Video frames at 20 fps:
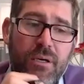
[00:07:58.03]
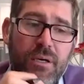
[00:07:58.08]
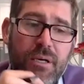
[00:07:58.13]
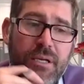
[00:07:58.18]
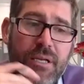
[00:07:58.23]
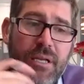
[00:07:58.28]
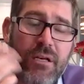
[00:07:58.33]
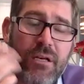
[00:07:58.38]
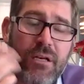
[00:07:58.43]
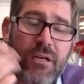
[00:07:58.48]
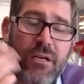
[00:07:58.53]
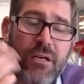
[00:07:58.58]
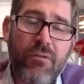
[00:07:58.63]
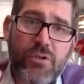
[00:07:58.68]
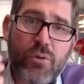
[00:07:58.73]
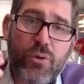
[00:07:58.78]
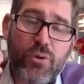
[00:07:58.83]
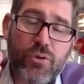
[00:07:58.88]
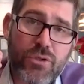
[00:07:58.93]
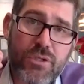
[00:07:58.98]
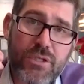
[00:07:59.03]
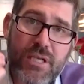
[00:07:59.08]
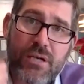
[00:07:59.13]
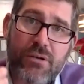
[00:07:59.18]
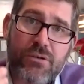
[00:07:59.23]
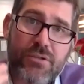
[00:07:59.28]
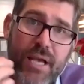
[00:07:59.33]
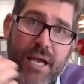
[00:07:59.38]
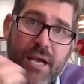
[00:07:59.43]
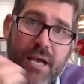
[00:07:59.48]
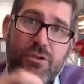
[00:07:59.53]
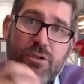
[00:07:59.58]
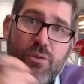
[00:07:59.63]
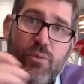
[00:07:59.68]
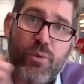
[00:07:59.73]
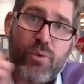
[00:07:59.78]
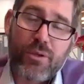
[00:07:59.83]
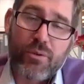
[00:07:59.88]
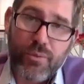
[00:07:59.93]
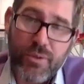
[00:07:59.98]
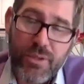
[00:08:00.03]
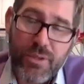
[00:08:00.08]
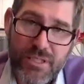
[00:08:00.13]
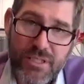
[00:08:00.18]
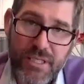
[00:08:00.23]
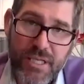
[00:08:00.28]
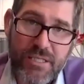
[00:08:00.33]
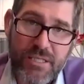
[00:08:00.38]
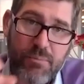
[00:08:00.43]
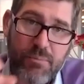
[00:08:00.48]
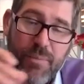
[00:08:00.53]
uh, an individual who sells a house with a real